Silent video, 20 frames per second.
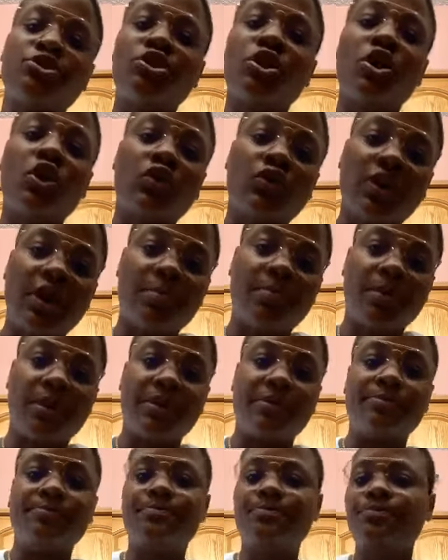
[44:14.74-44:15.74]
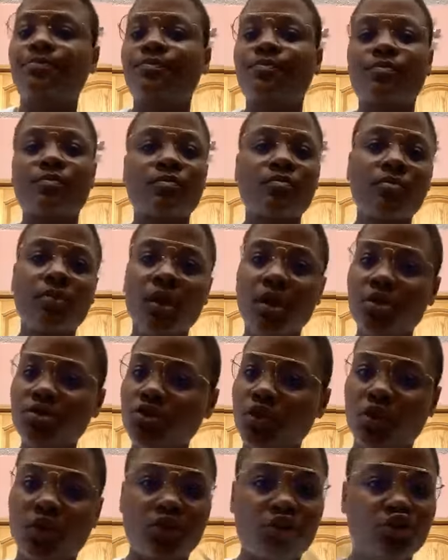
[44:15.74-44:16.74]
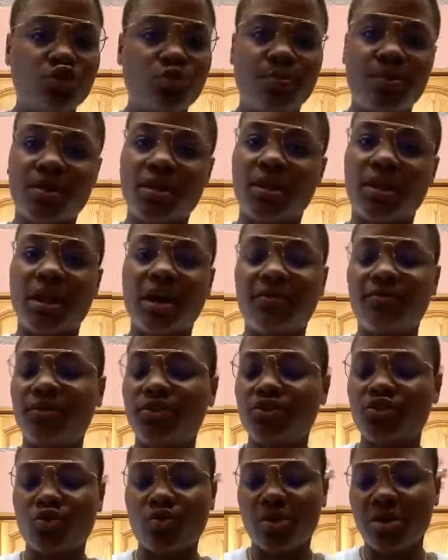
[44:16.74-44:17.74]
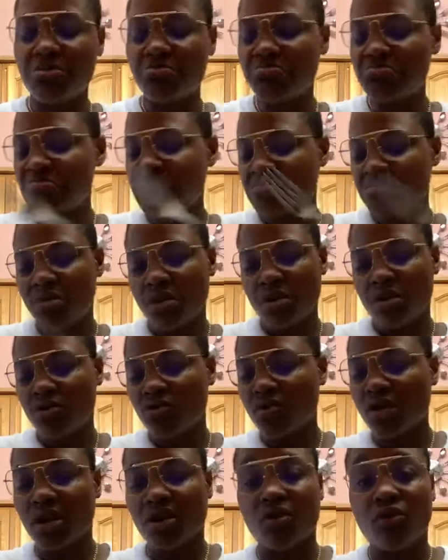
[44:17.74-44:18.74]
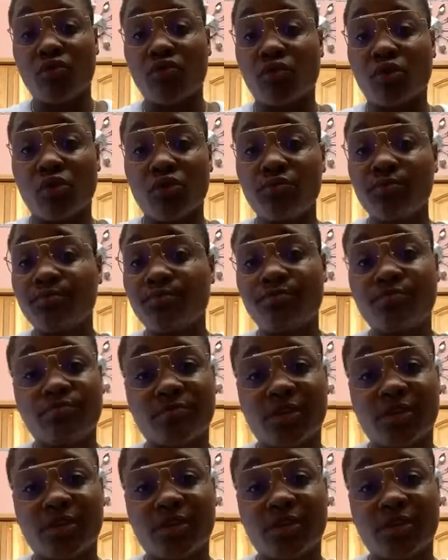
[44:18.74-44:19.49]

Put your heart on that plate. So long as you put the love into it, you can't go wrong.